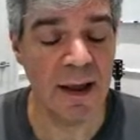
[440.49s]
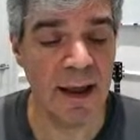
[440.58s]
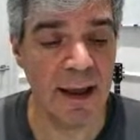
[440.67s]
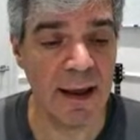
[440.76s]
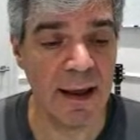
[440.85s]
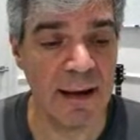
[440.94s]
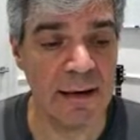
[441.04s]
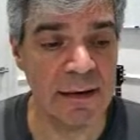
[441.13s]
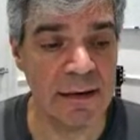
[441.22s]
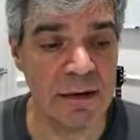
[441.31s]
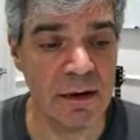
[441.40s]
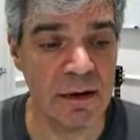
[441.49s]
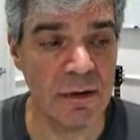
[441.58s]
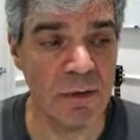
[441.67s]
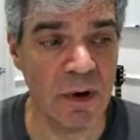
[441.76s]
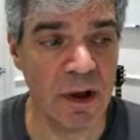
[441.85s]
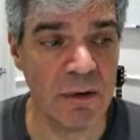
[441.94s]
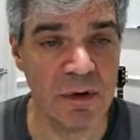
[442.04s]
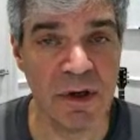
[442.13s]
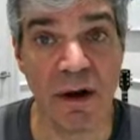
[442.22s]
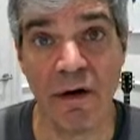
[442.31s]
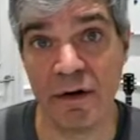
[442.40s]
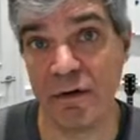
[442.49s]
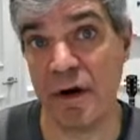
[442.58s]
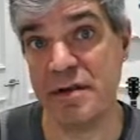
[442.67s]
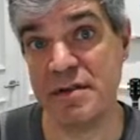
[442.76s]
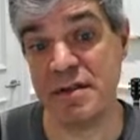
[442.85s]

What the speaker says: And the way I would characterize